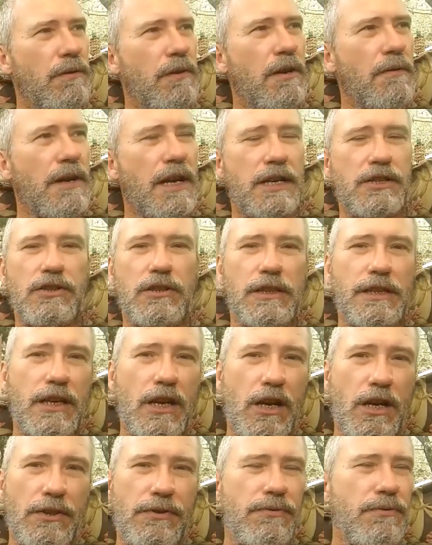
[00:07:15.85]
that have actually
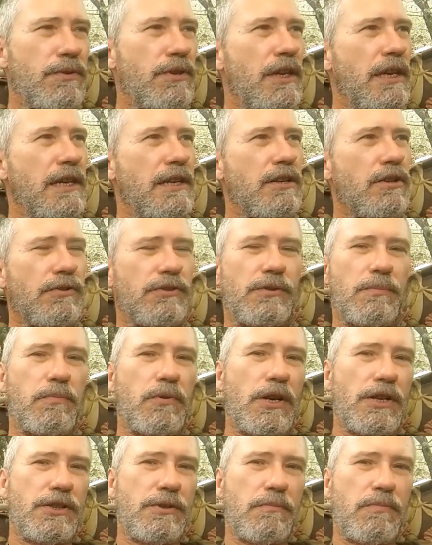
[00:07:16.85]
gone through the ego
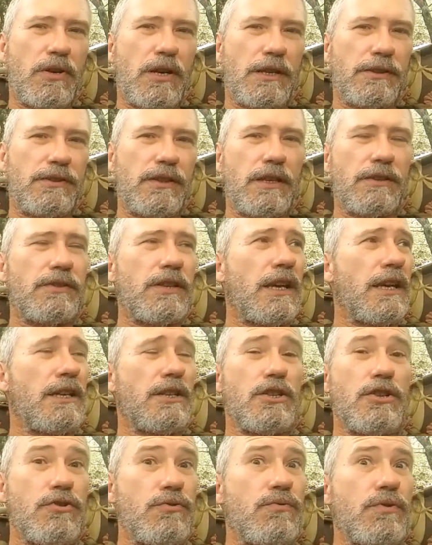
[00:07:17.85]
suppression process
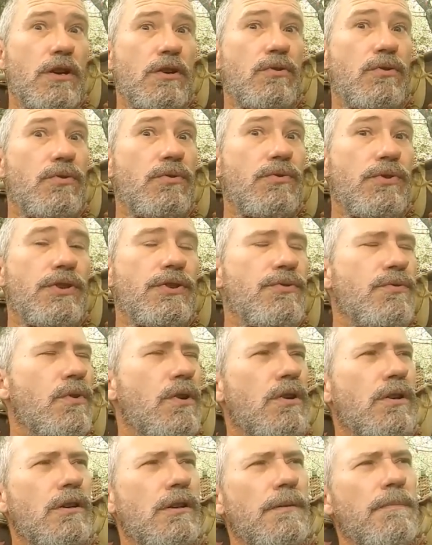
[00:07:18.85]
and you know who
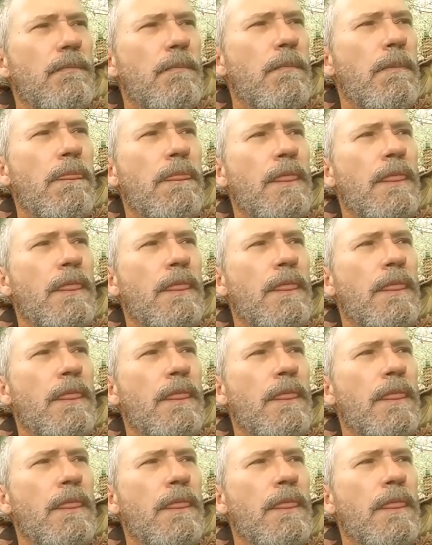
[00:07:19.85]
you are.